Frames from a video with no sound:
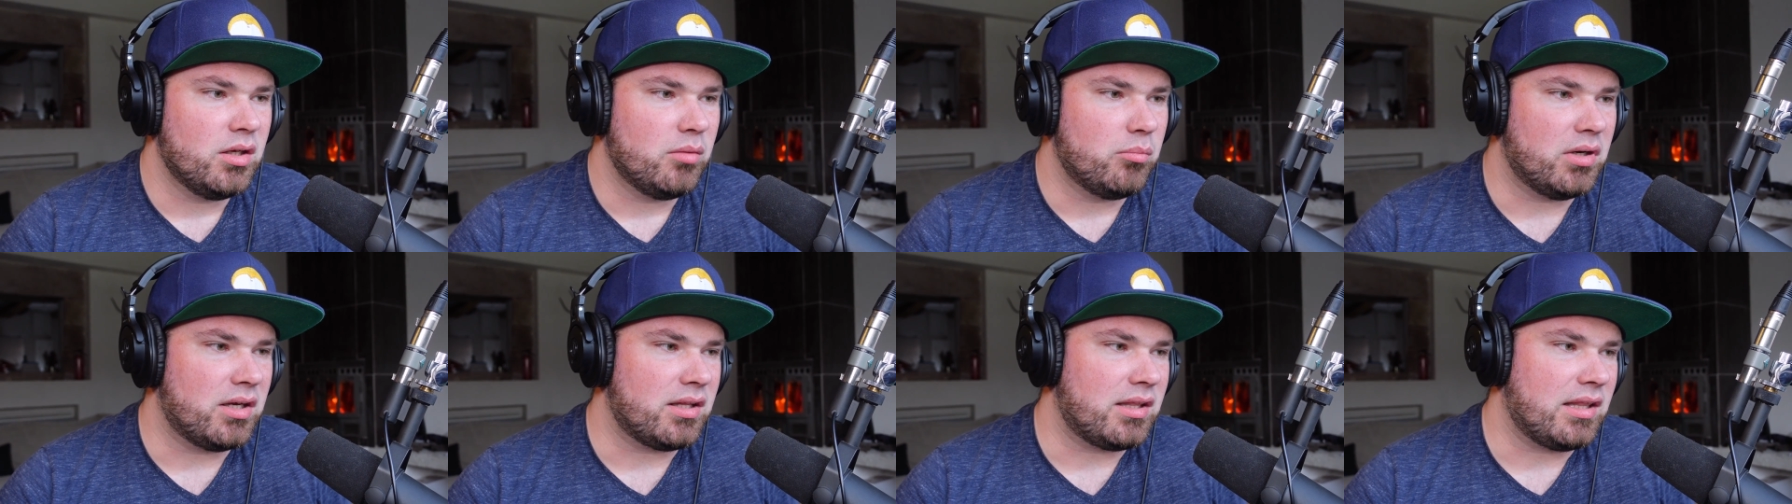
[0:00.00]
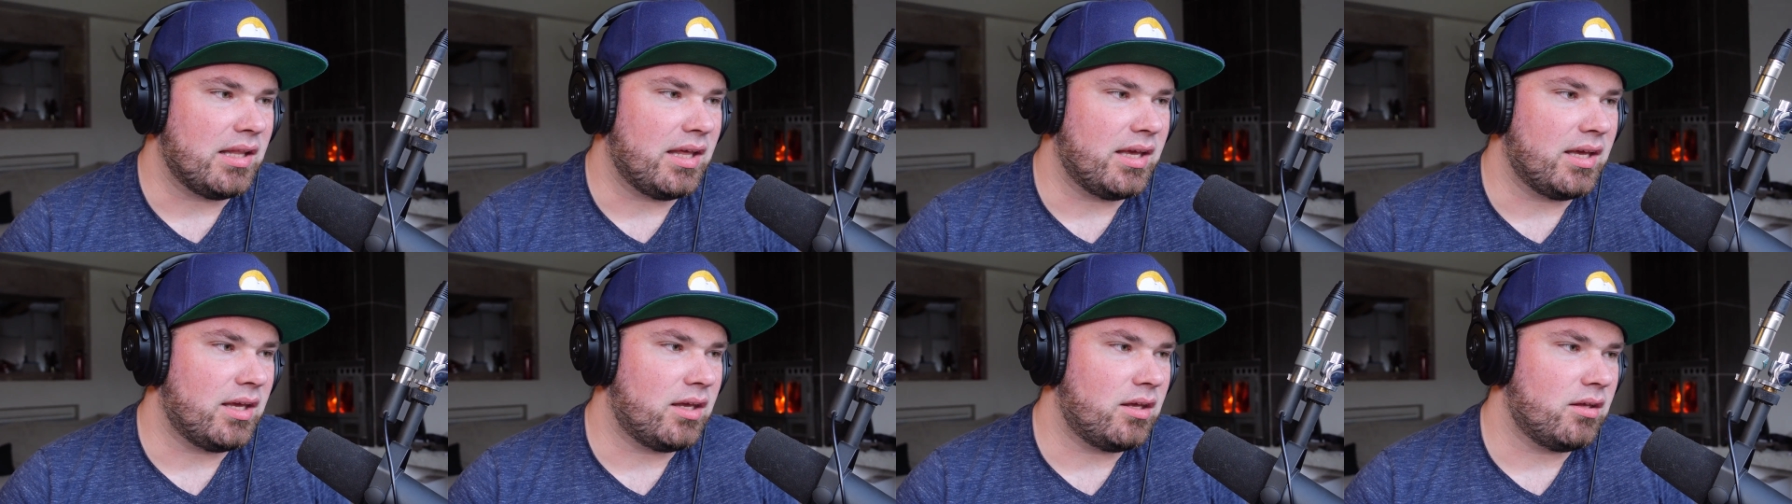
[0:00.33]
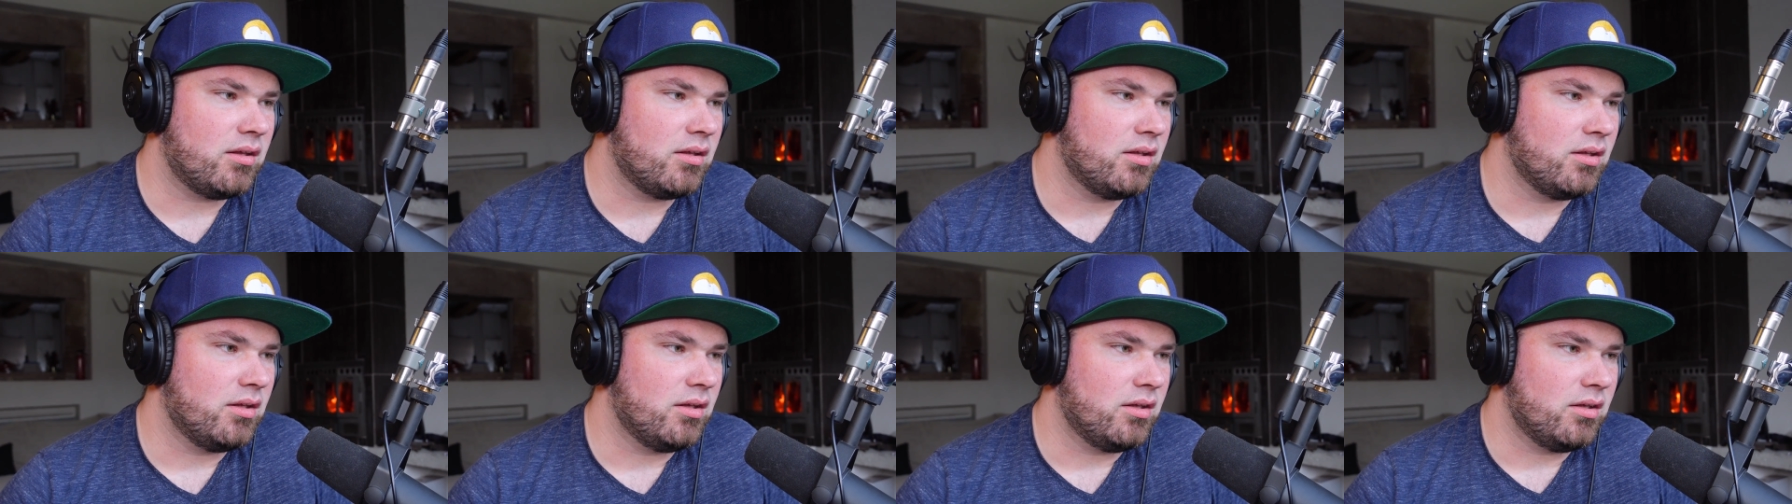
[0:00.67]
But like
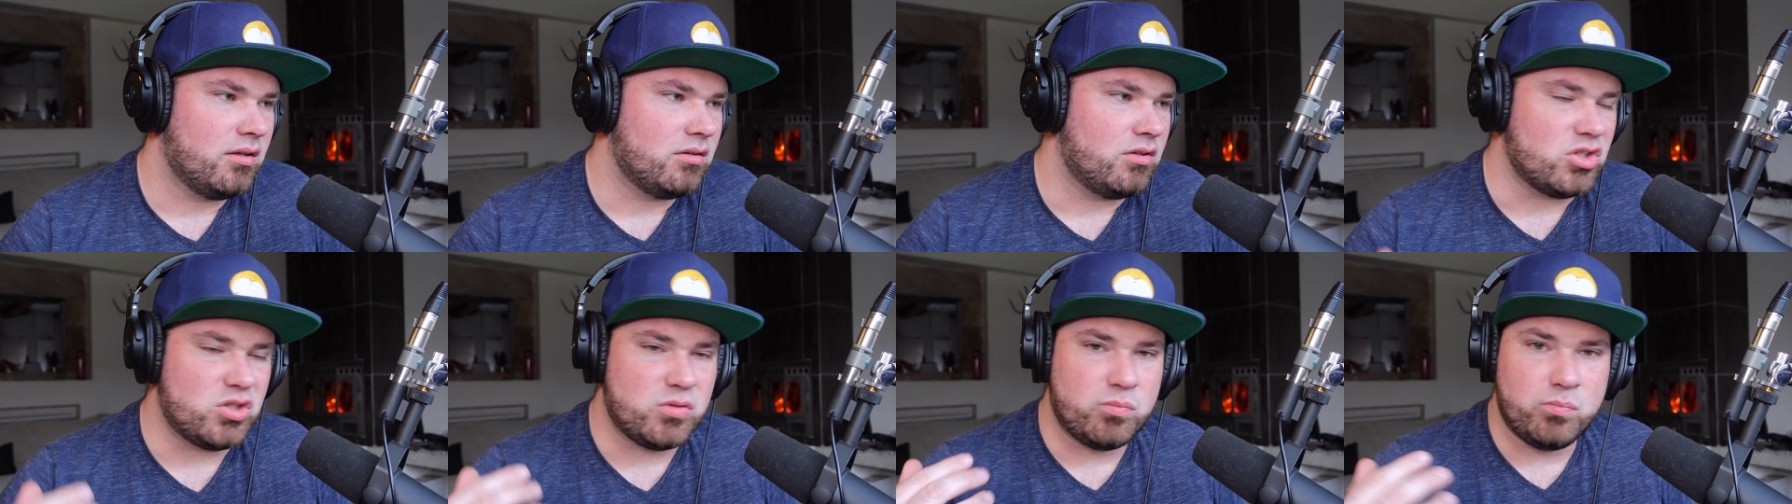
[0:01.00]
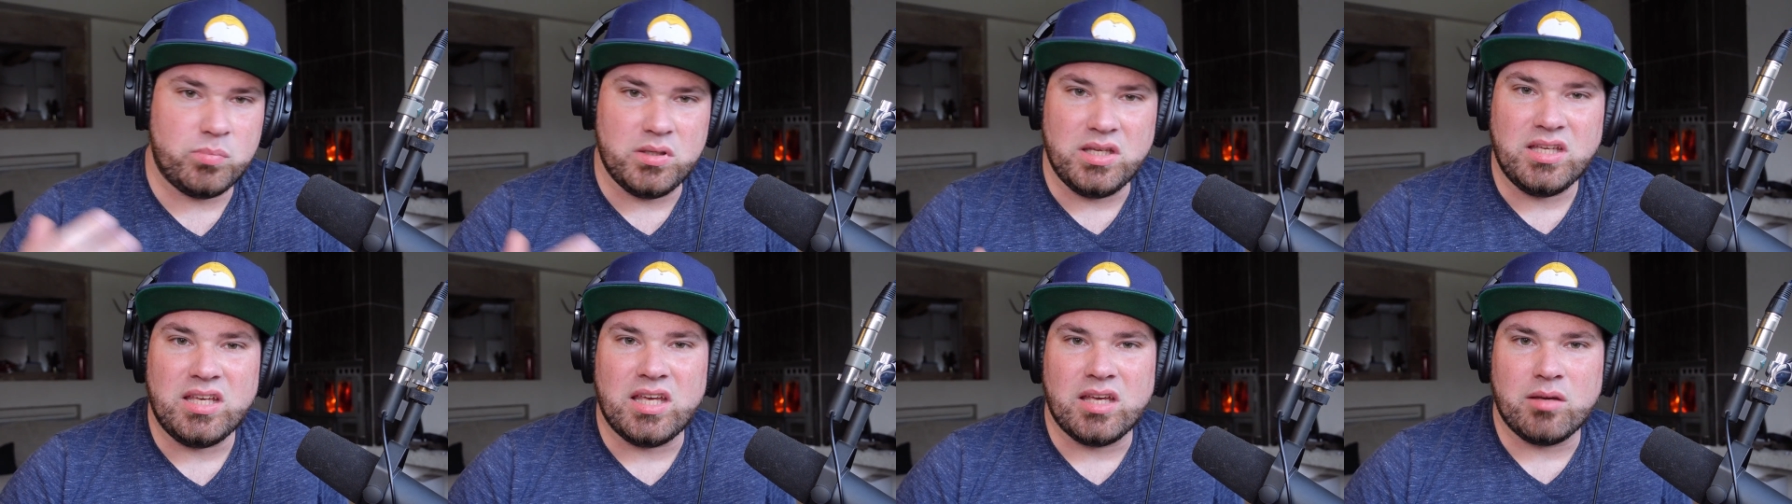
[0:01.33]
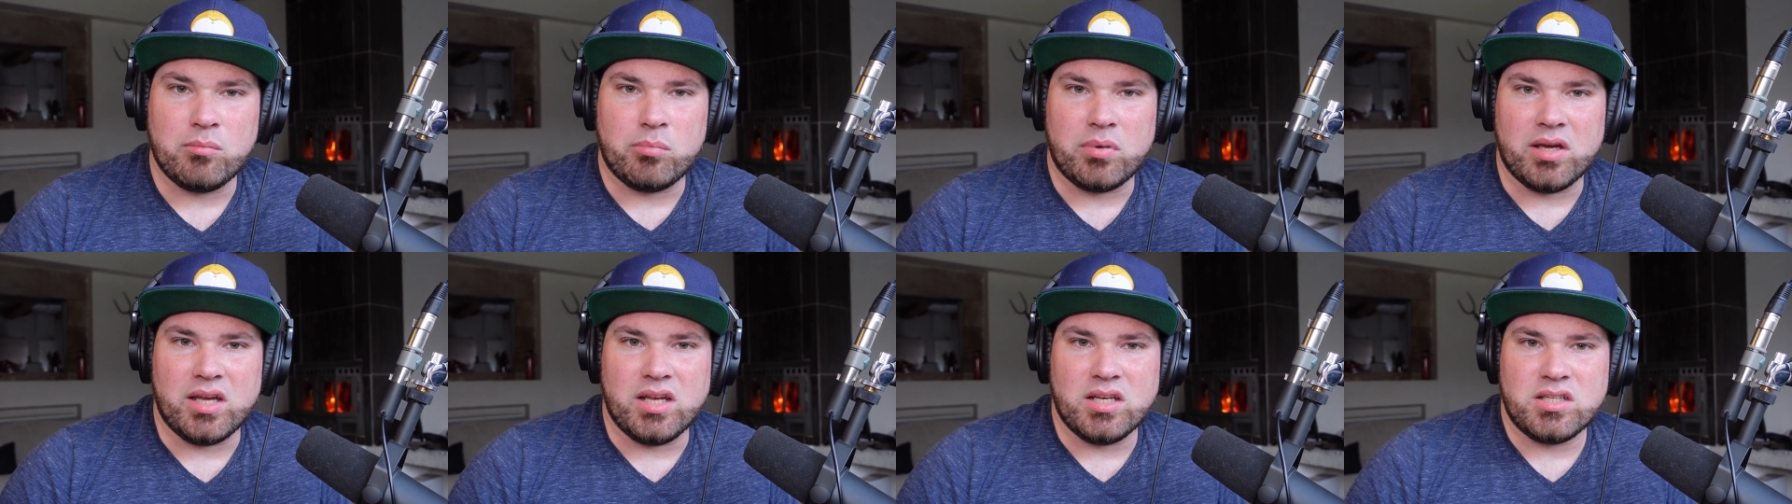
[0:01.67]
the
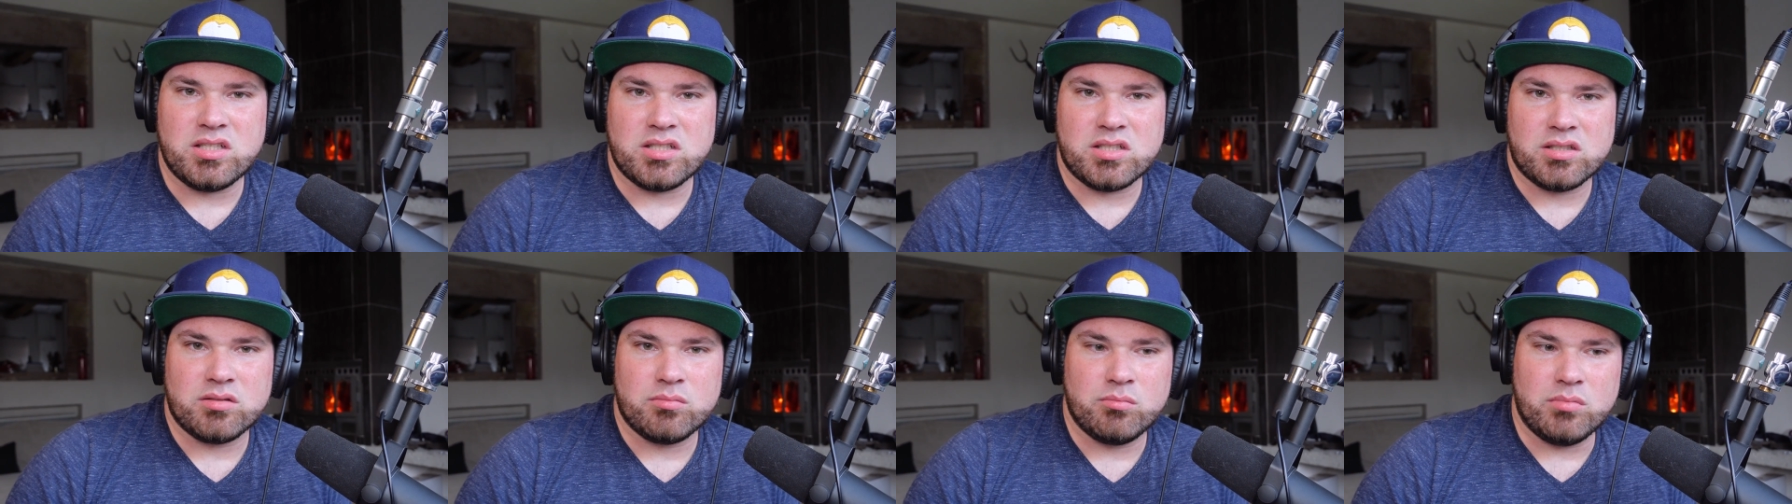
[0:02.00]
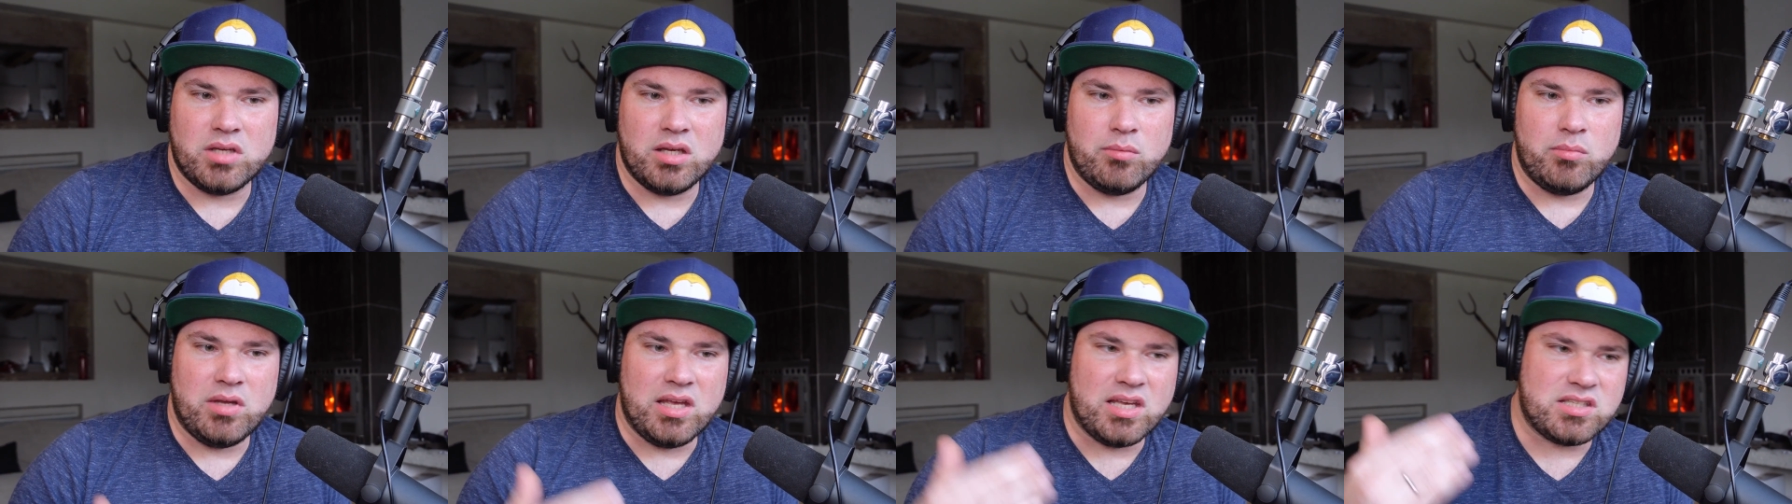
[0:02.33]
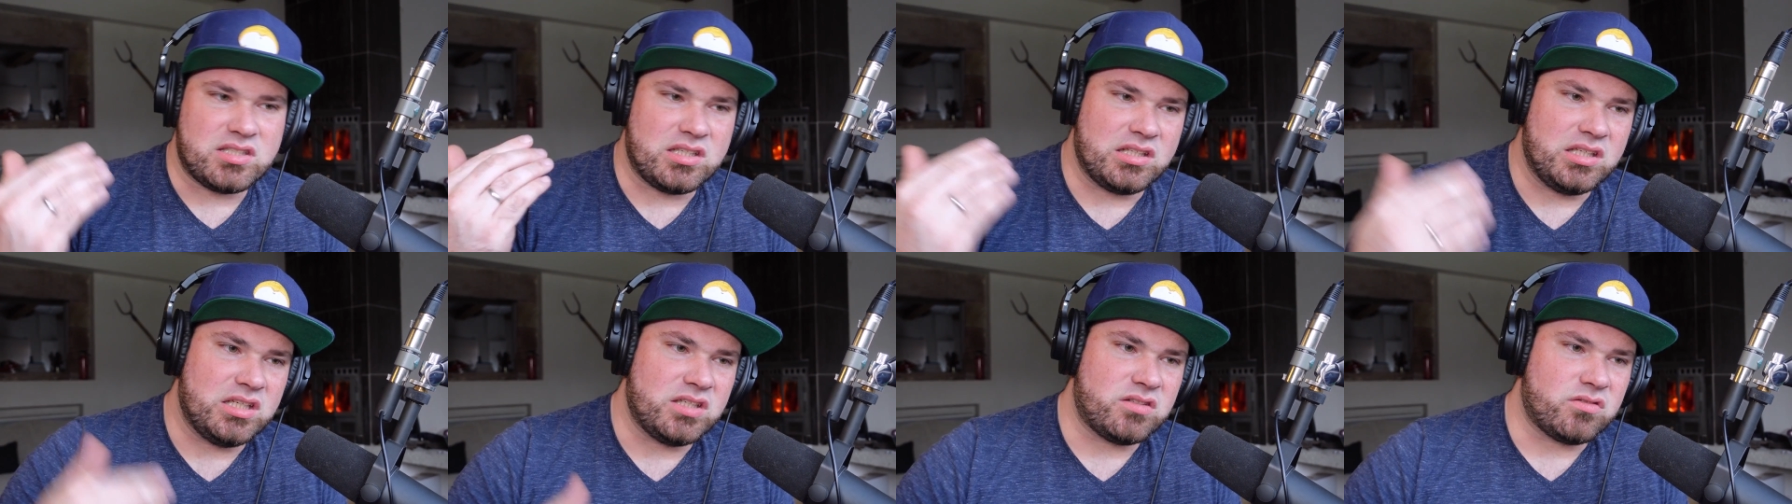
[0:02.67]
speaking page maybe
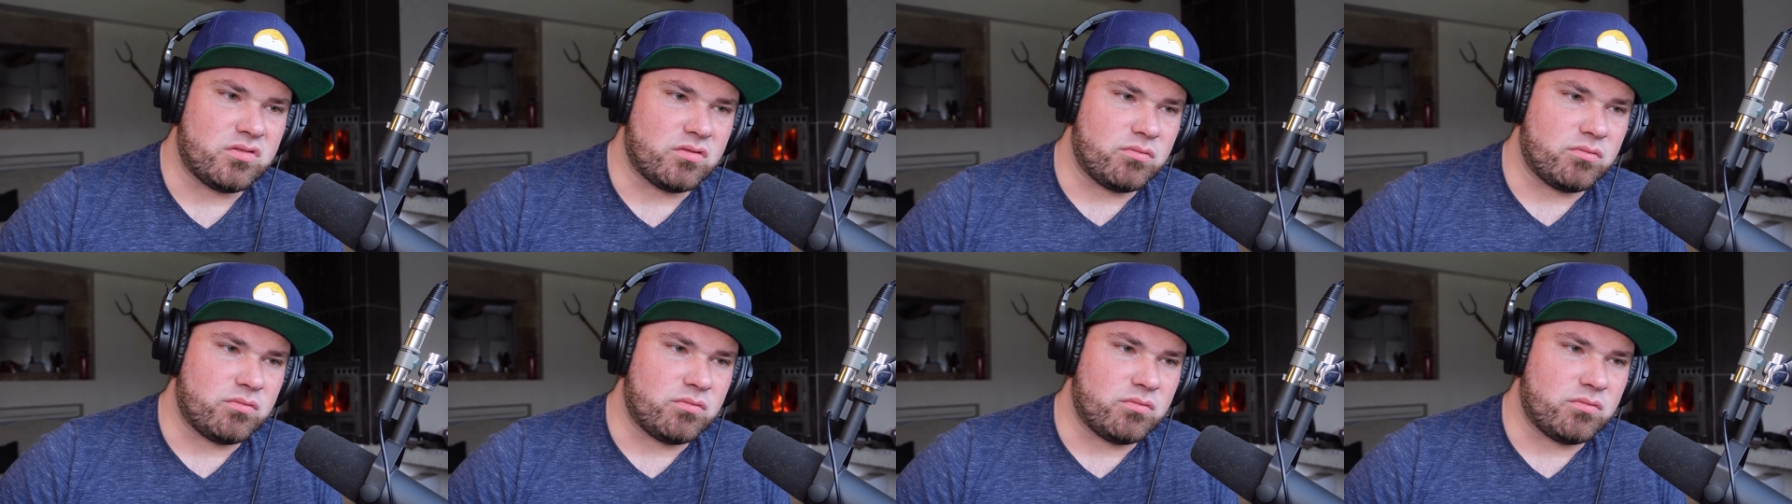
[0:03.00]
has a list